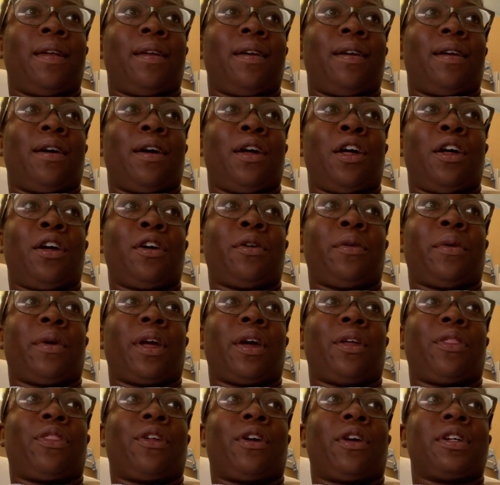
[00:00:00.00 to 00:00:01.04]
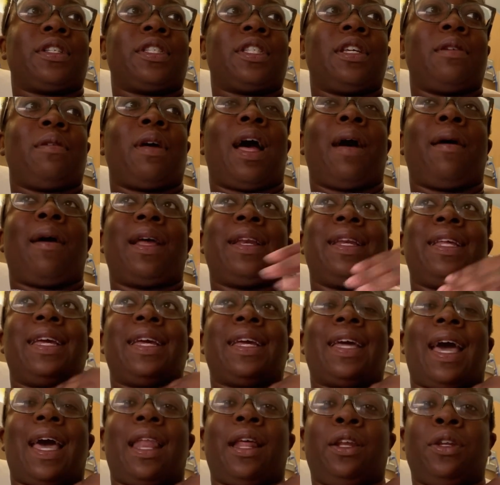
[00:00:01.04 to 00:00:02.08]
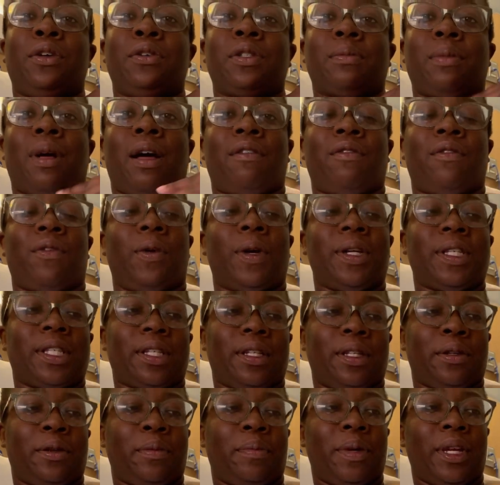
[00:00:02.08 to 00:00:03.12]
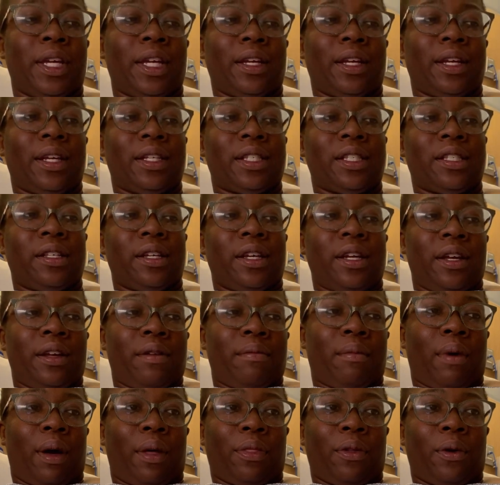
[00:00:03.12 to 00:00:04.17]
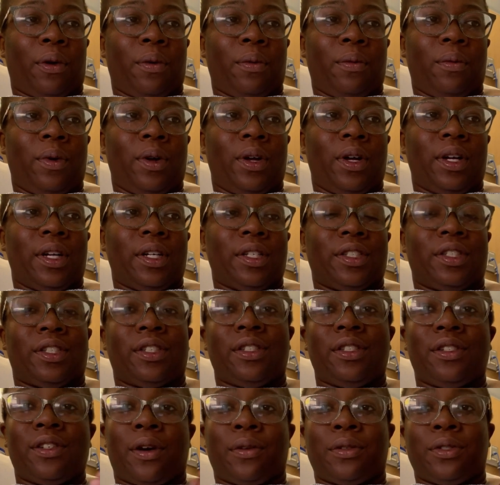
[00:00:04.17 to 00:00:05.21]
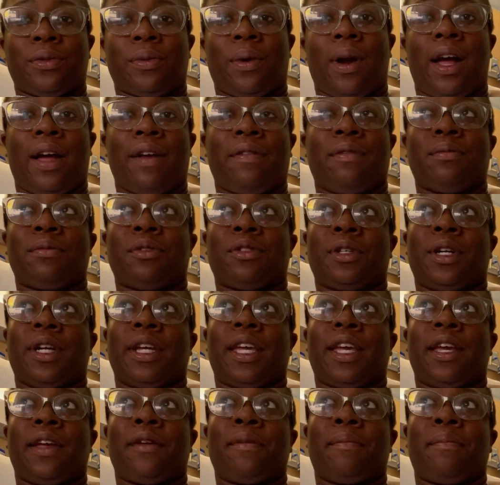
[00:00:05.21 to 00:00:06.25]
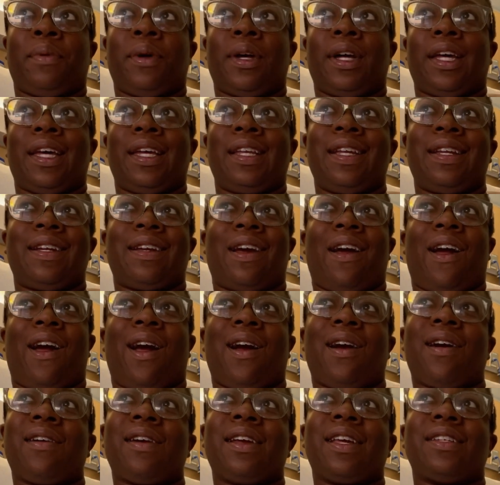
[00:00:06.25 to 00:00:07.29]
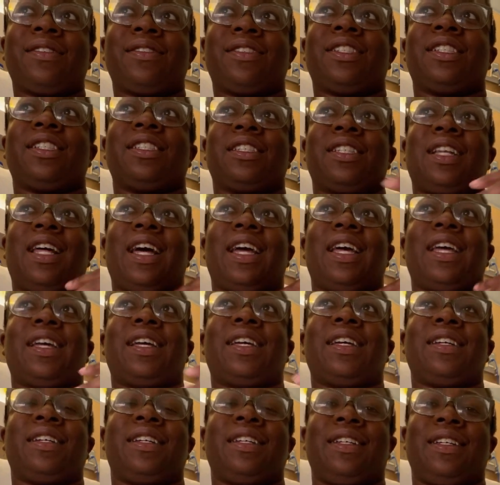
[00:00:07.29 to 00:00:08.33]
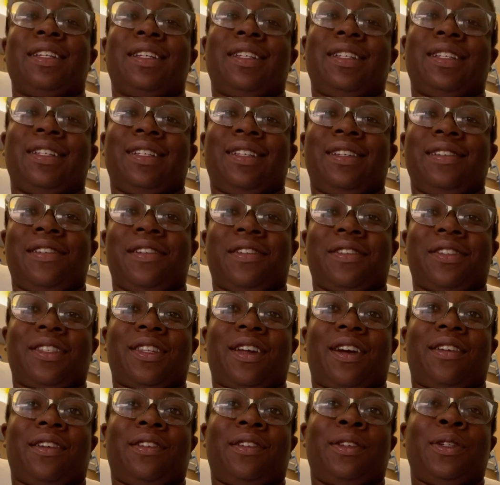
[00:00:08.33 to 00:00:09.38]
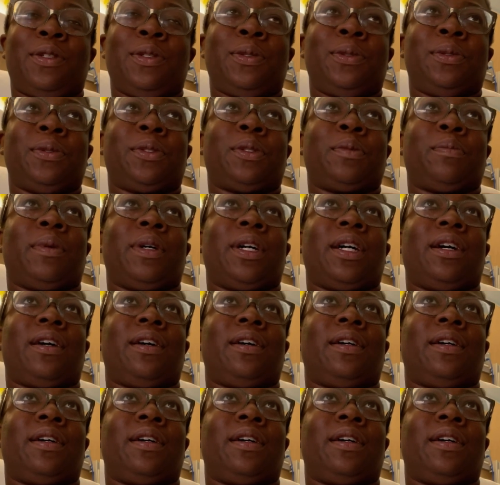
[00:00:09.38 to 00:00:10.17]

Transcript: hungry or thirsty. I did kind of lose my voice a little bit because my throat was, dry from drinking, but it didn't hurt. It was just like, starting to lose. But